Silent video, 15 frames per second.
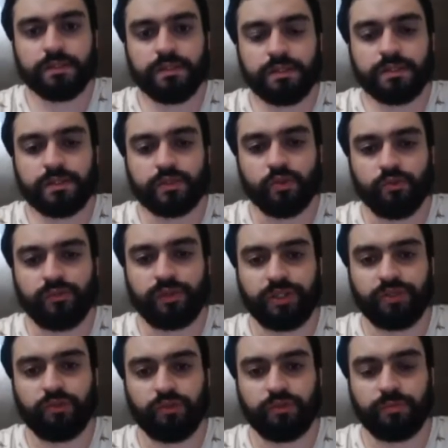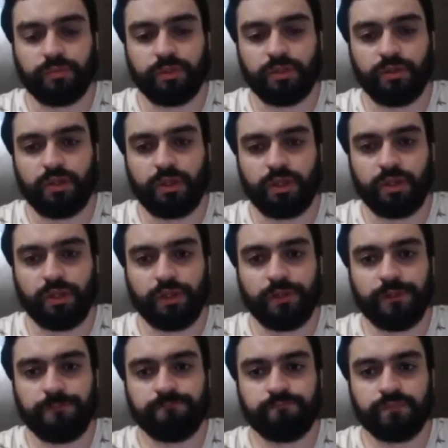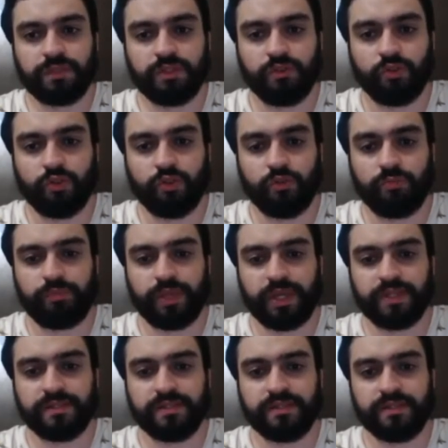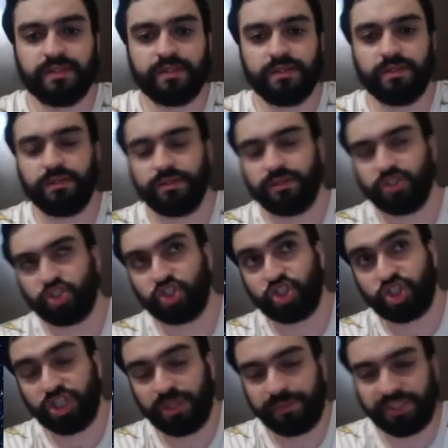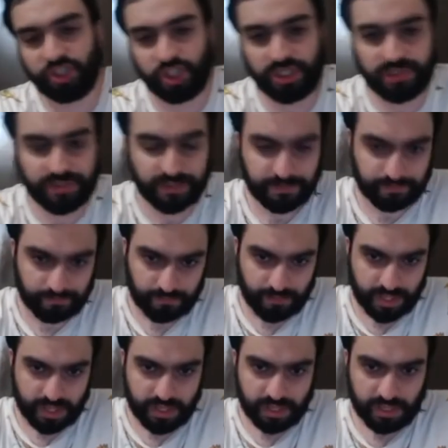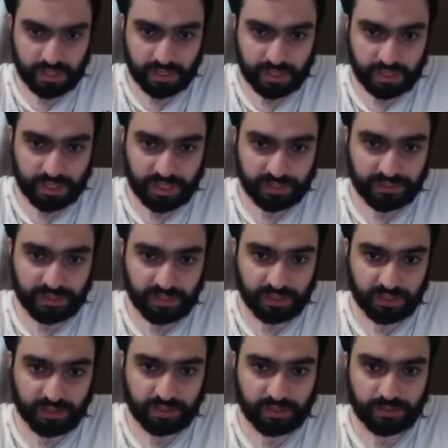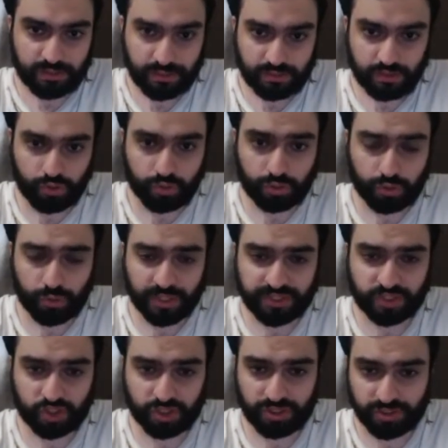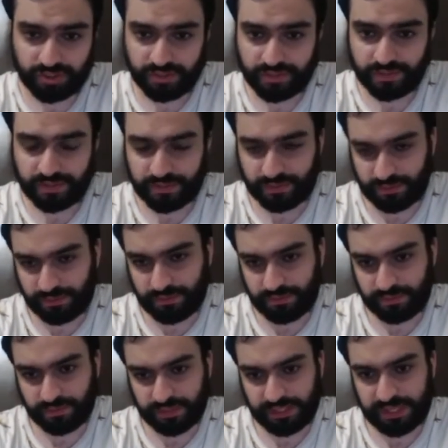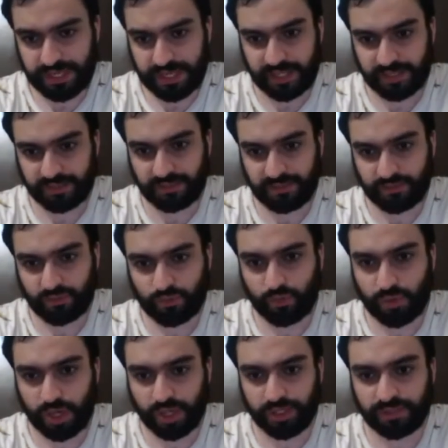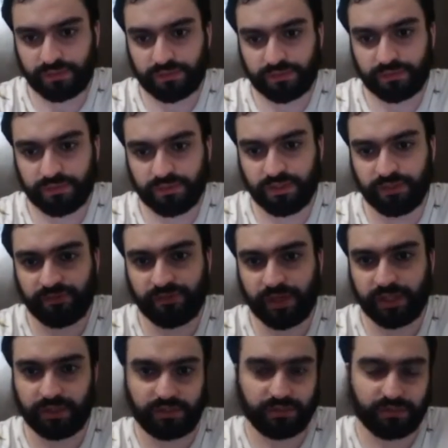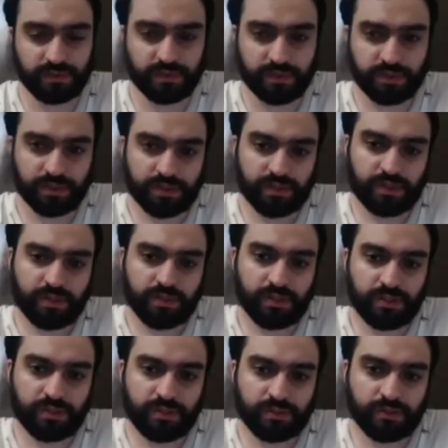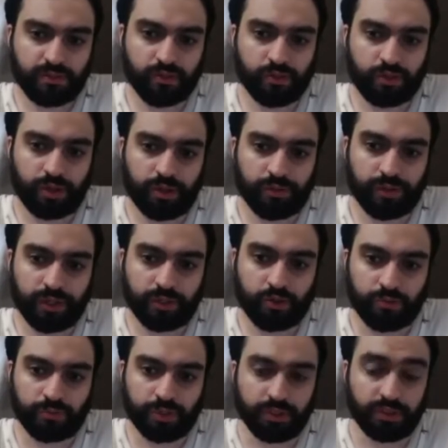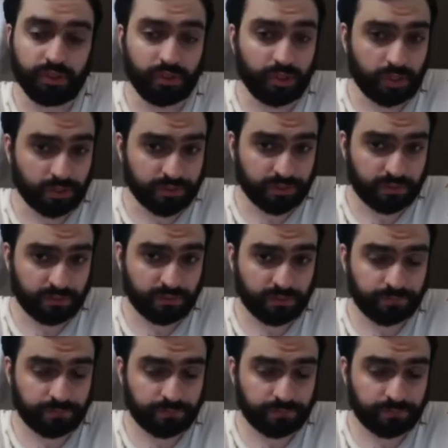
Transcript: So very normal Ruy Lopez shingamajigs. And here the question is, can white defend? or are they completely lost?